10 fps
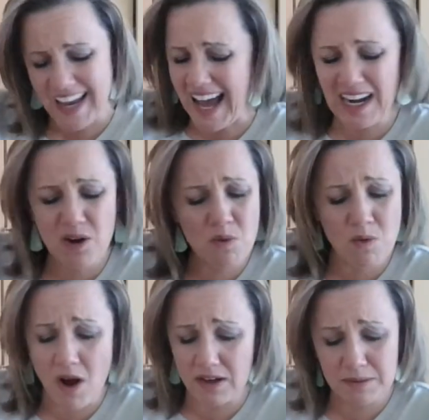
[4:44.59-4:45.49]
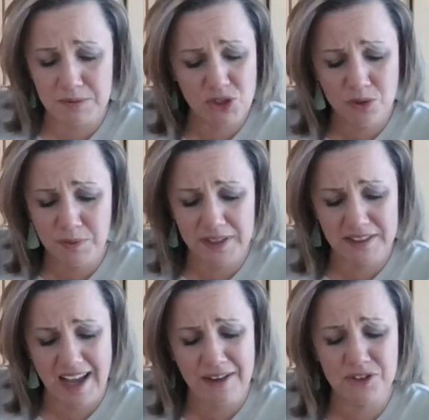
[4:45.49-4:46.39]
I don't want him to, but
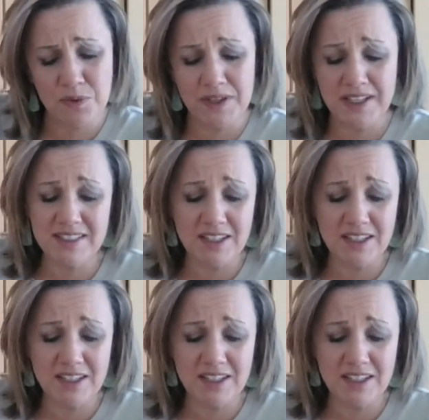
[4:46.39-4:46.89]
after what he